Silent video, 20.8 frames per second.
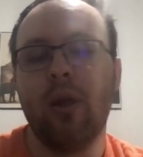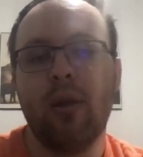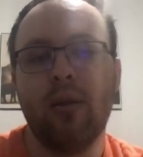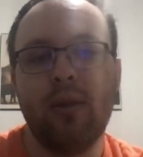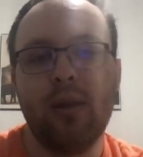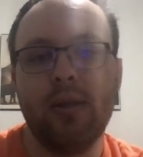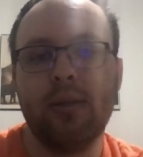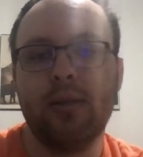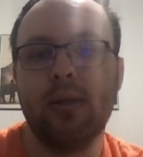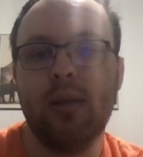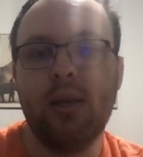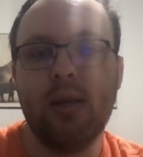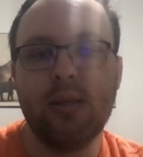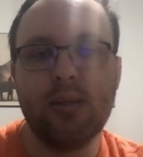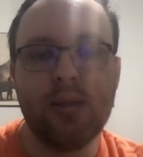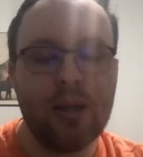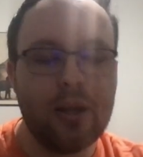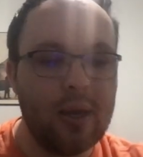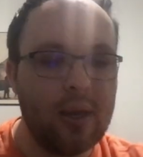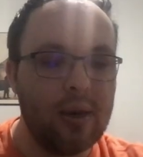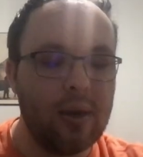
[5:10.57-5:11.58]
This is,
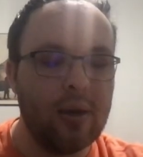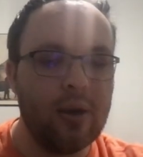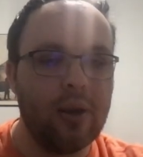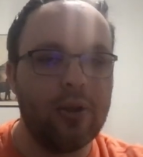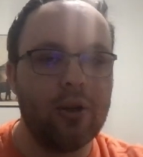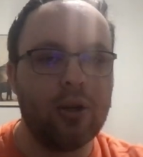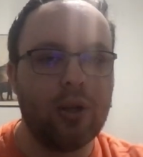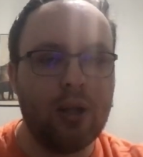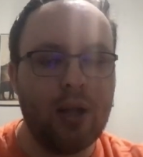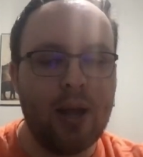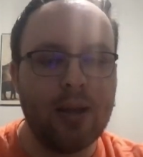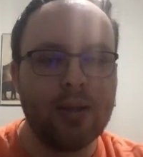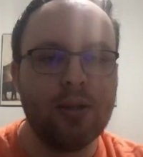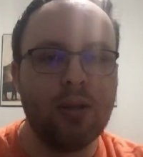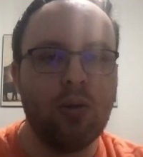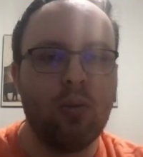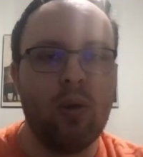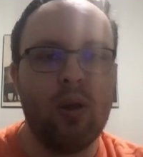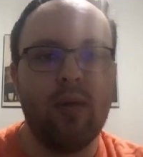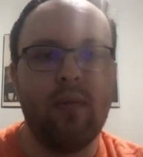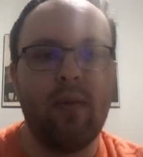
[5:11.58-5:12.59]
again, another classic
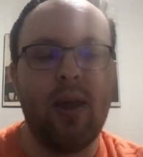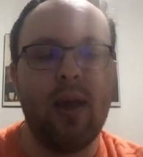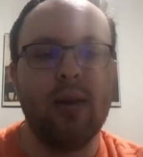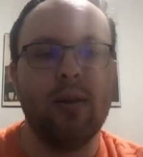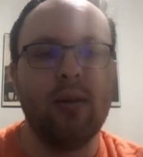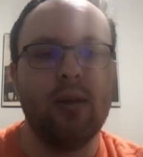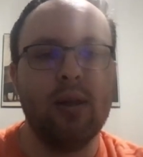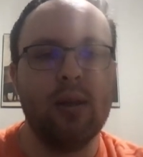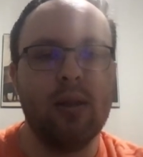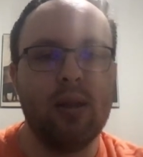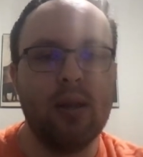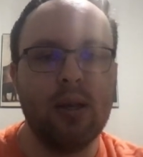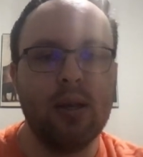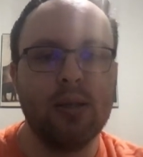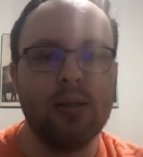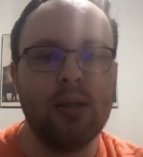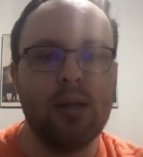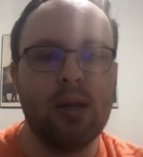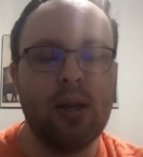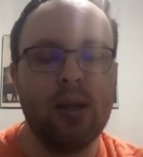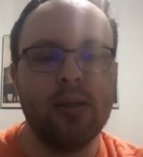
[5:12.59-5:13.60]
way of handling things
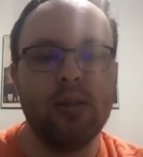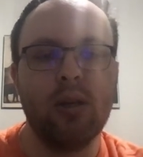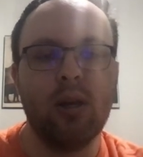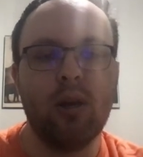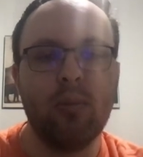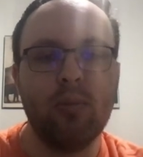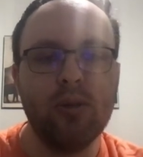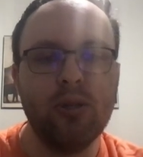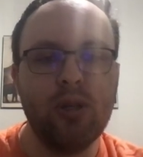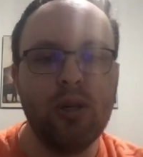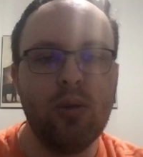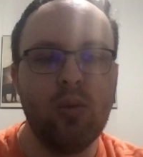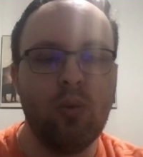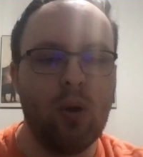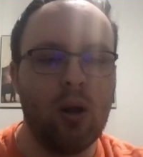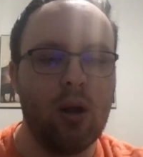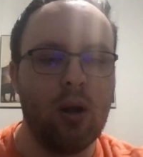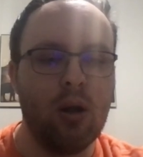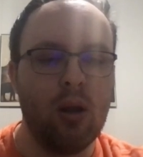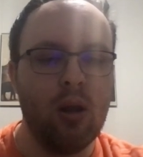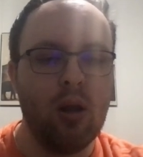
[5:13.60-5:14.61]
in ICRPG,
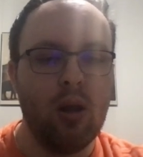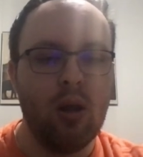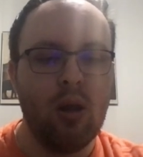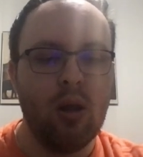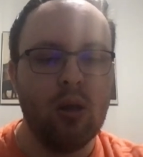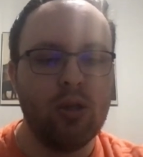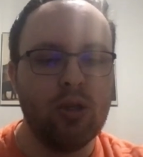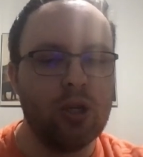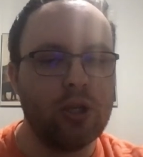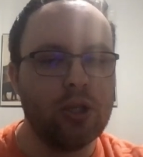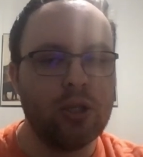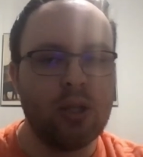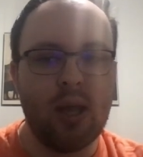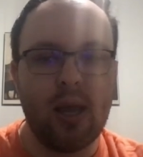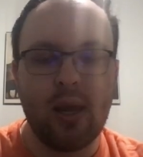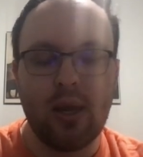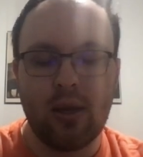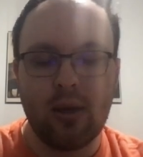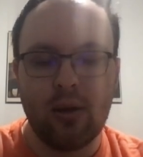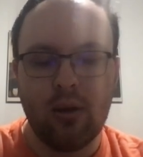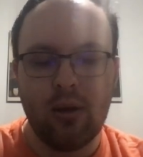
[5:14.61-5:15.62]
where just
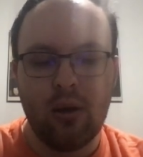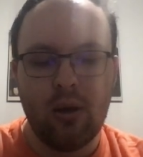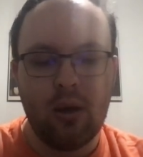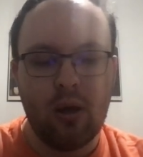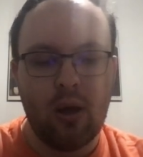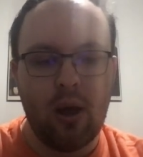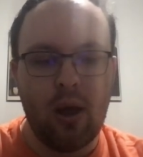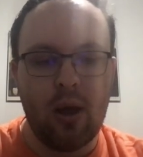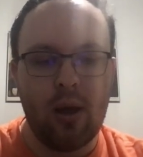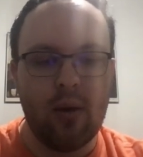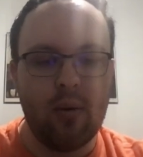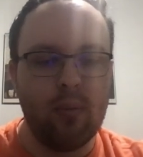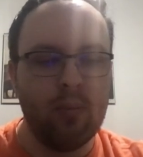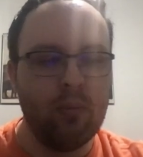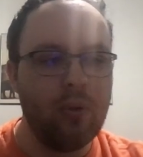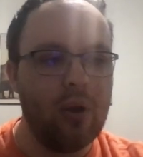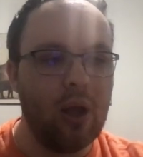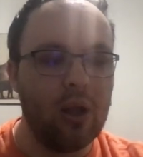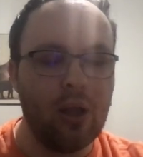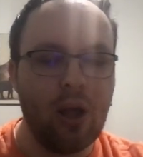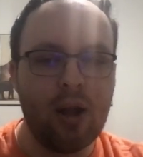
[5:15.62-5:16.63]
like a
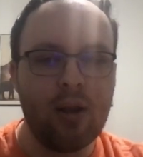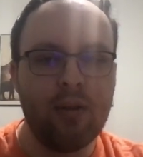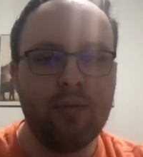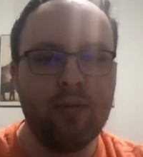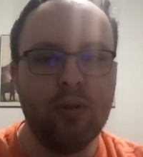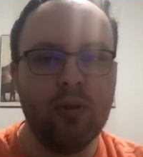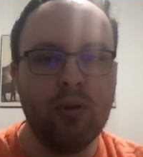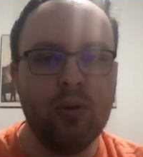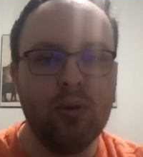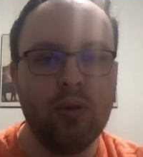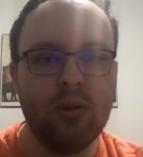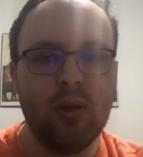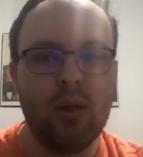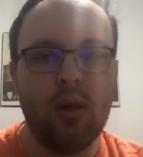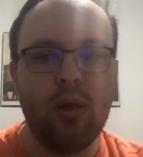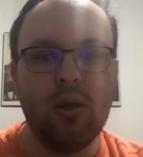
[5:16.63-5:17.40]
lot of loot,